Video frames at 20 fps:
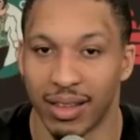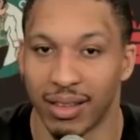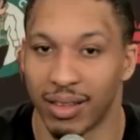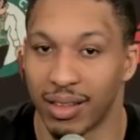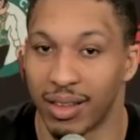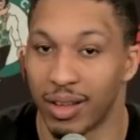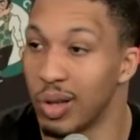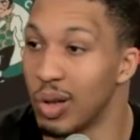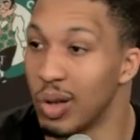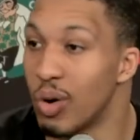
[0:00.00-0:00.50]
the
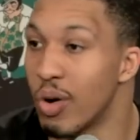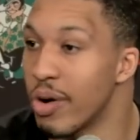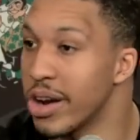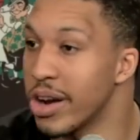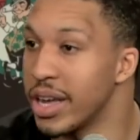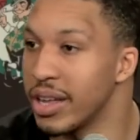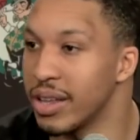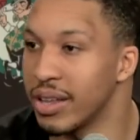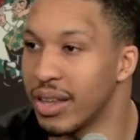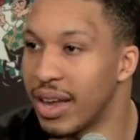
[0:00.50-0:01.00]
the
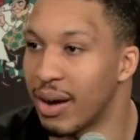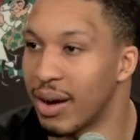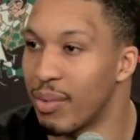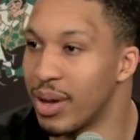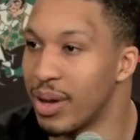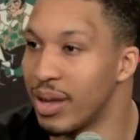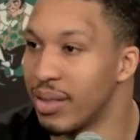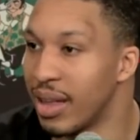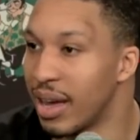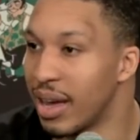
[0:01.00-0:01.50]
glory like
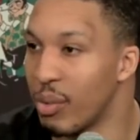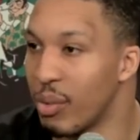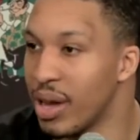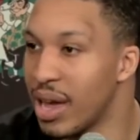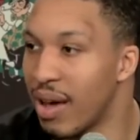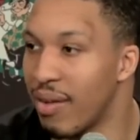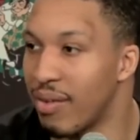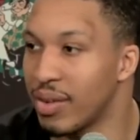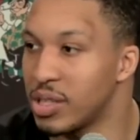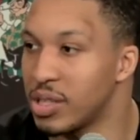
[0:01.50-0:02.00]
we like we
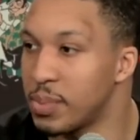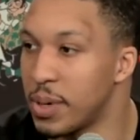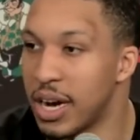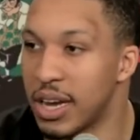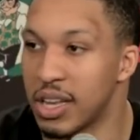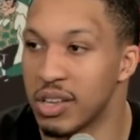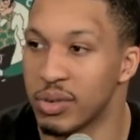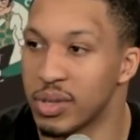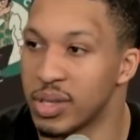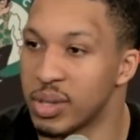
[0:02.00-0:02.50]
have
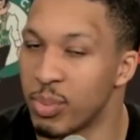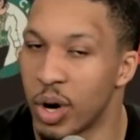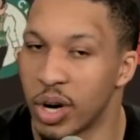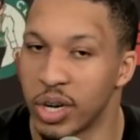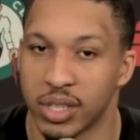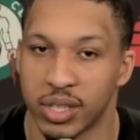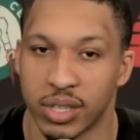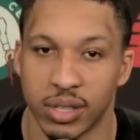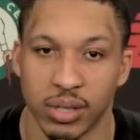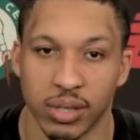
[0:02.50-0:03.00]
experience with
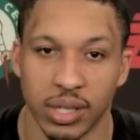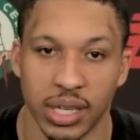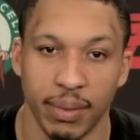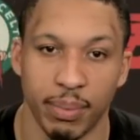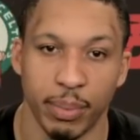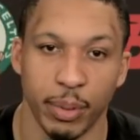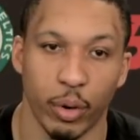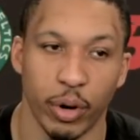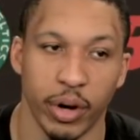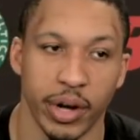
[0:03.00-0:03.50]
Smart's
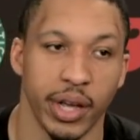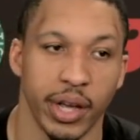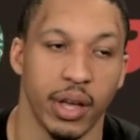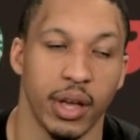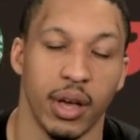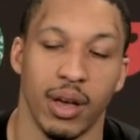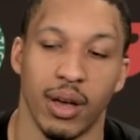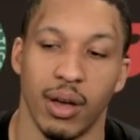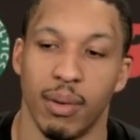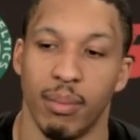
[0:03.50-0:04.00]
DPOY,
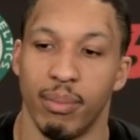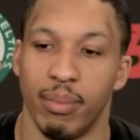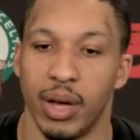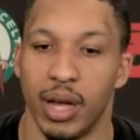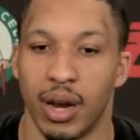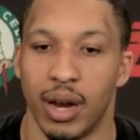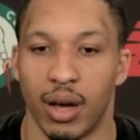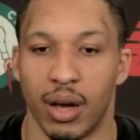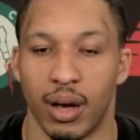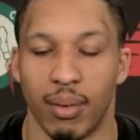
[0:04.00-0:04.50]

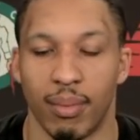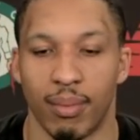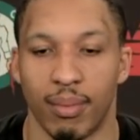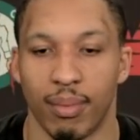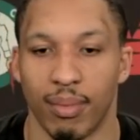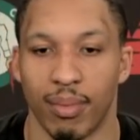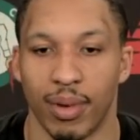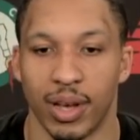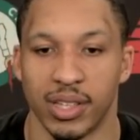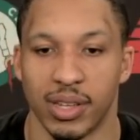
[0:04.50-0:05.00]
but
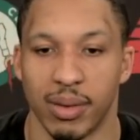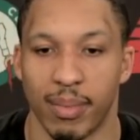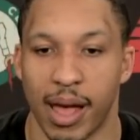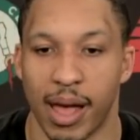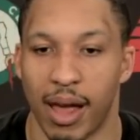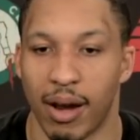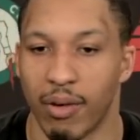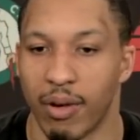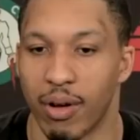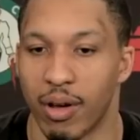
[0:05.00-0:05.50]
um, it's a
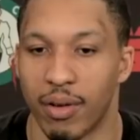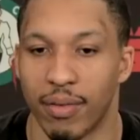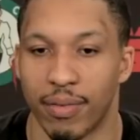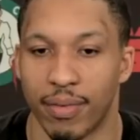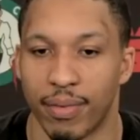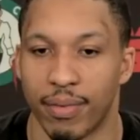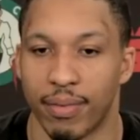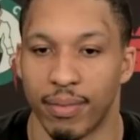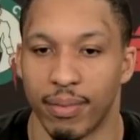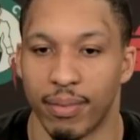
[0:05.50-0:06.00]
matter
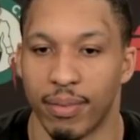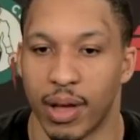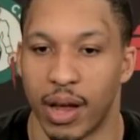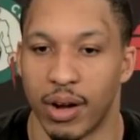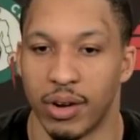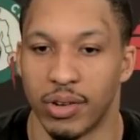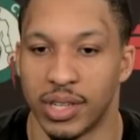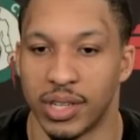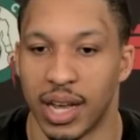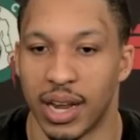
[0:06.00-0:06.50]
of
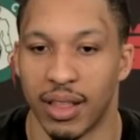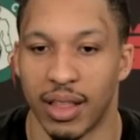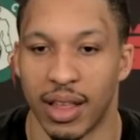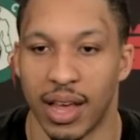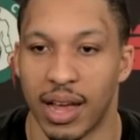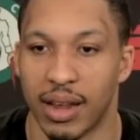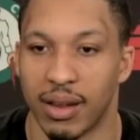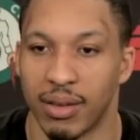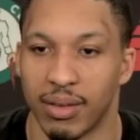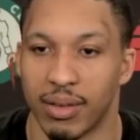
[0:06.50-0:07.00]
understanding
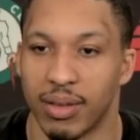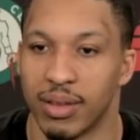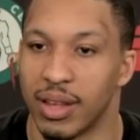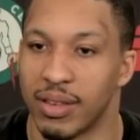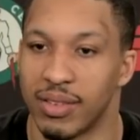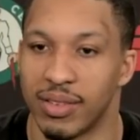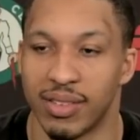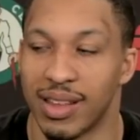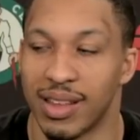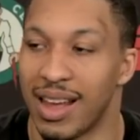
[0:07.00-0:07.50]
that
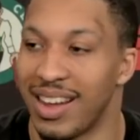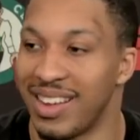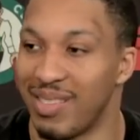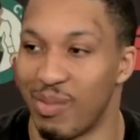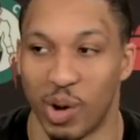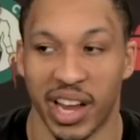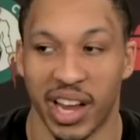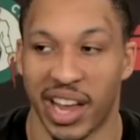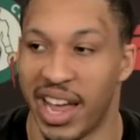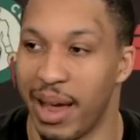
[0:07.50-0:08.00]
this is not
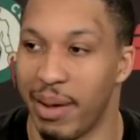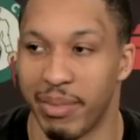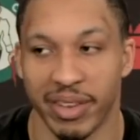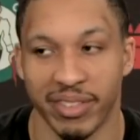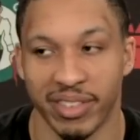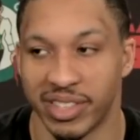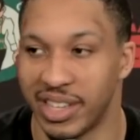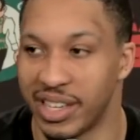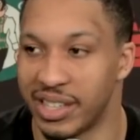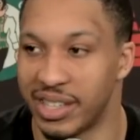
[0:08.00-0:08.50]
one game
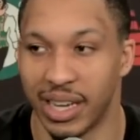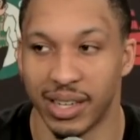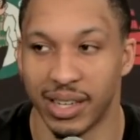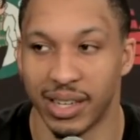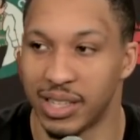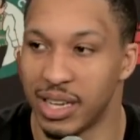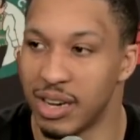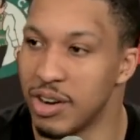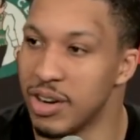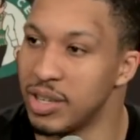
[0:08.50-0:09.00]
doesn't dictate a
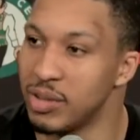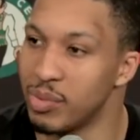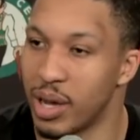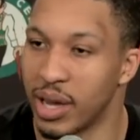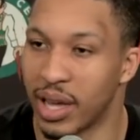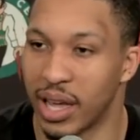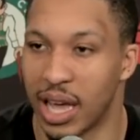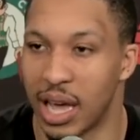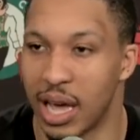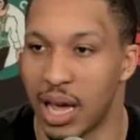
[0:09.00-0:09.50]
series.
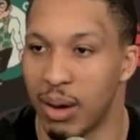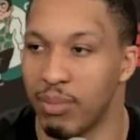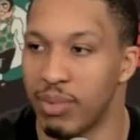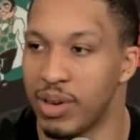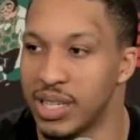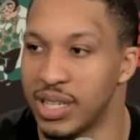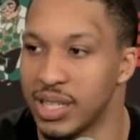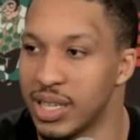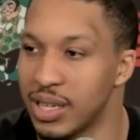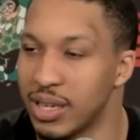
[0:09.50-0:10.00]
One game
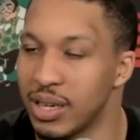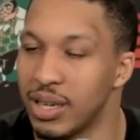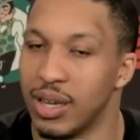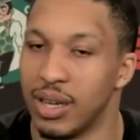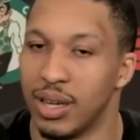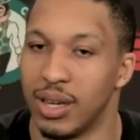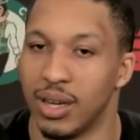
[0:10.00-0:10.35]
doesn't